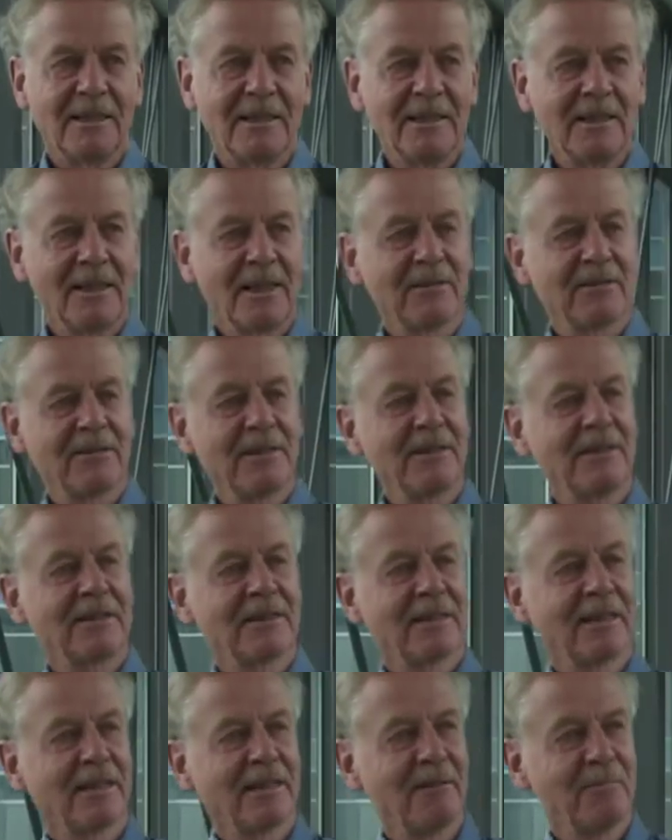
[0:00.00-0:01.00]
Yeah, I
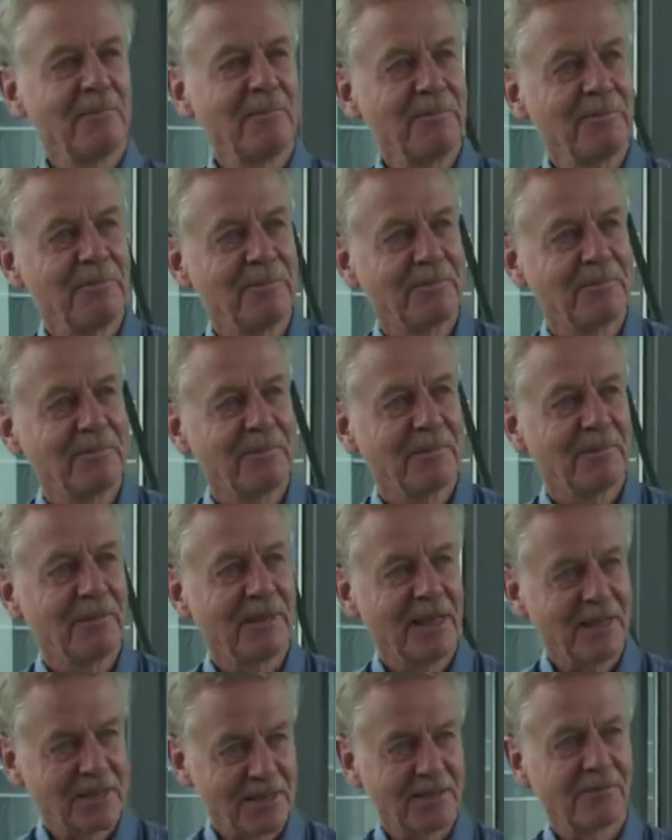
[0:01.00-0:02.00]
think
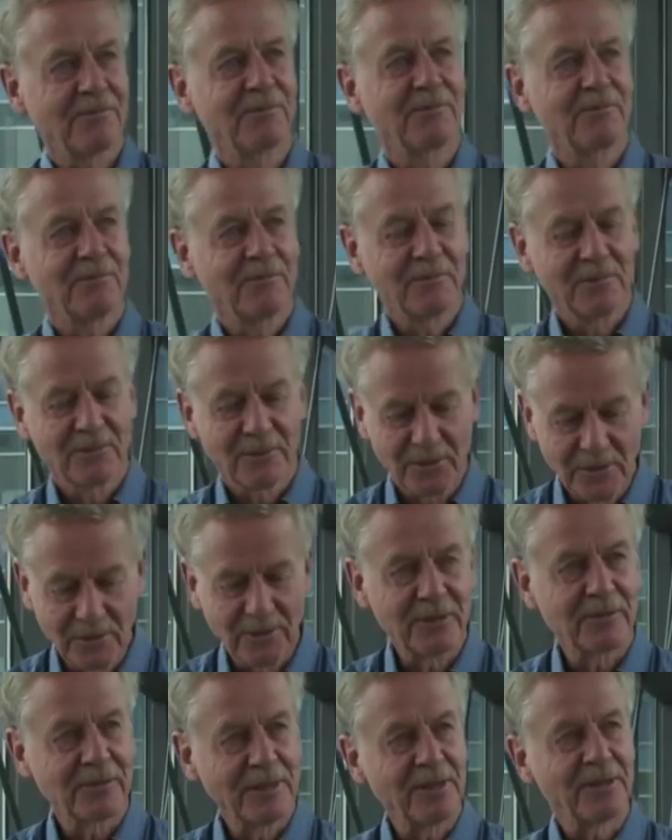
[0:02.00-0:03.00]
there's
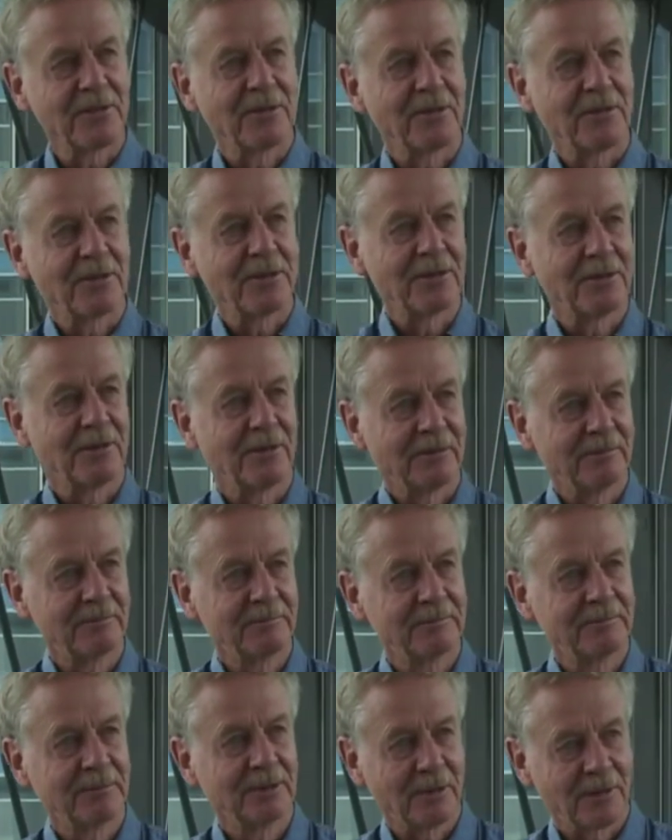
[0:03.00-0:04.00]
good research
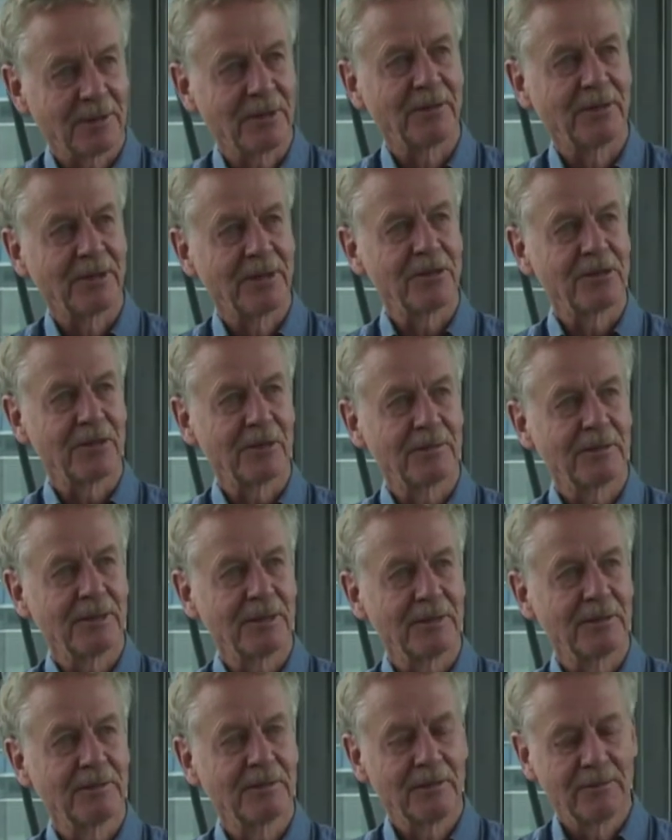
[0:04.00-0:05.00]
going on in
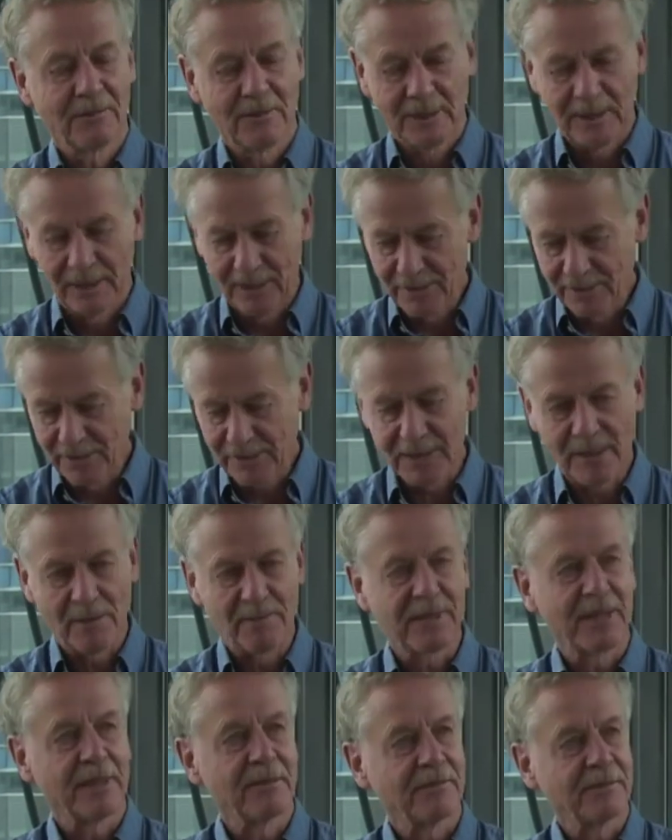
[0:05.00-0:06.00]
Germany. In the
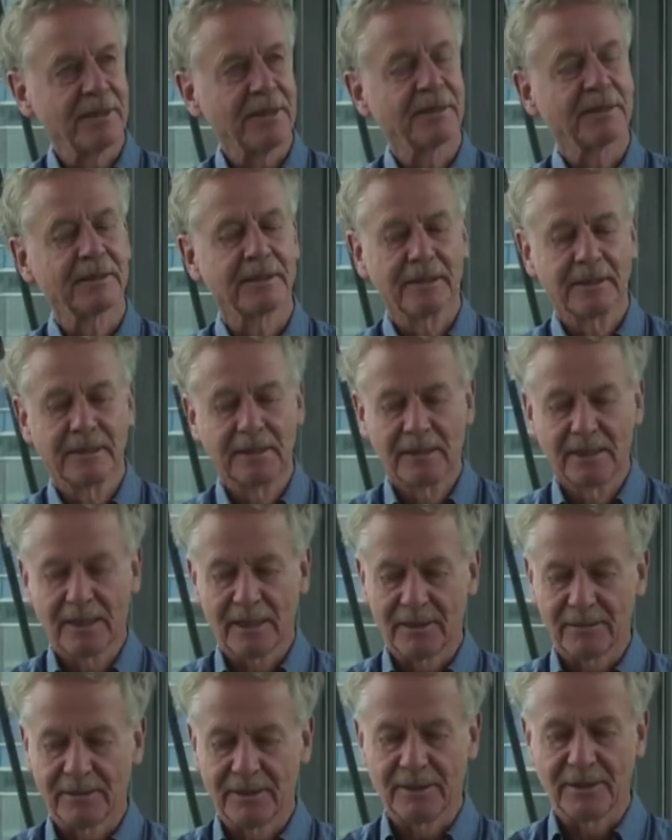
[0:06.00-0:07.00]
stem cell field,
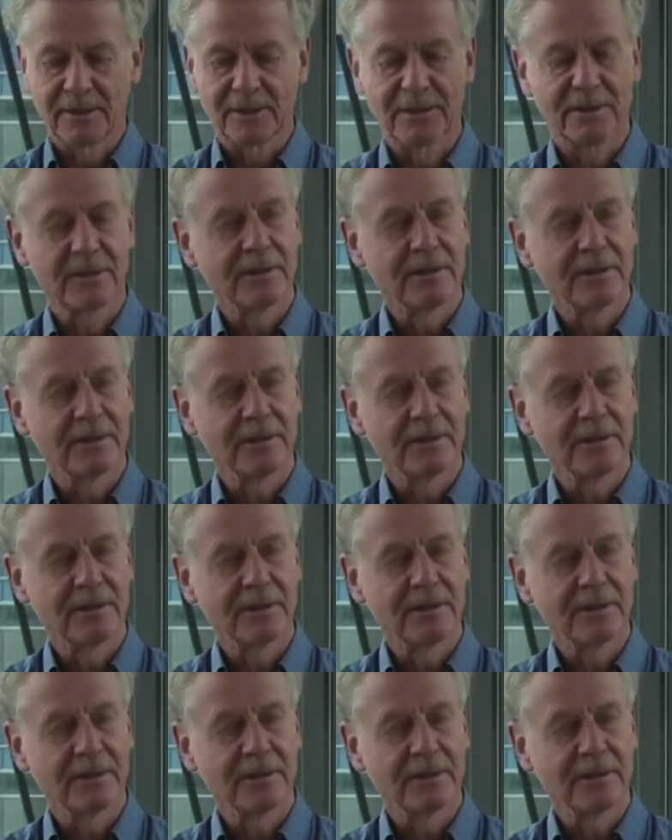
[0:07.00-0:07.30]
I think